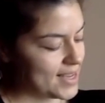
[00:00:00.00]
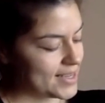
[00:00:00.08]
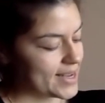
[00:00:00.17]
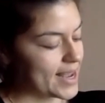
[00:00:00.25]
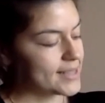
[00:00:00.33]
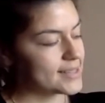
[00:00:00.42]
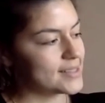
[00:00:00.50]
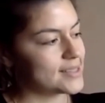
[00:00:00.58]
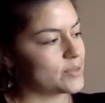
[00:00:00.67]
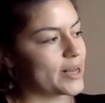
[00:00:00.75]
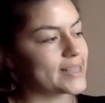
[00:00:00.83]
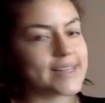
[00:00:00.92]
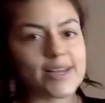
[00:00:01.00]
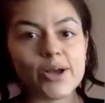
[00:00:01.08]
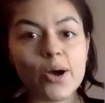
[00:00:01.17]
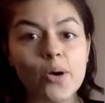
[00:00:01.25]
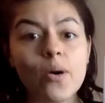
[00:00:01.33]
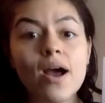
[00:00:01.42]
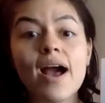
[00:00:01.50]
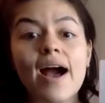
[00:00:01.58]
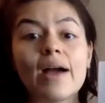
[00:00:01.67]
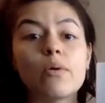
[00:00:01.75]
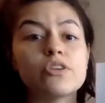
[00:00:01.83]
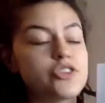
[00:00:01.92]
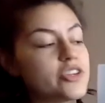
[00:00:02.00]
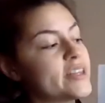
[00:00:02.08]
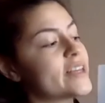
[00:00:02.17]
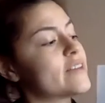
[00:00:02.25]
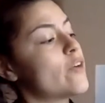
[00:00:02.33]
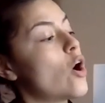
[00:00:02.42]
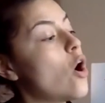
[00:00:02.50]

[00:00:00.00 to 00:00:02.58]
Next, when I say go, I want you to think of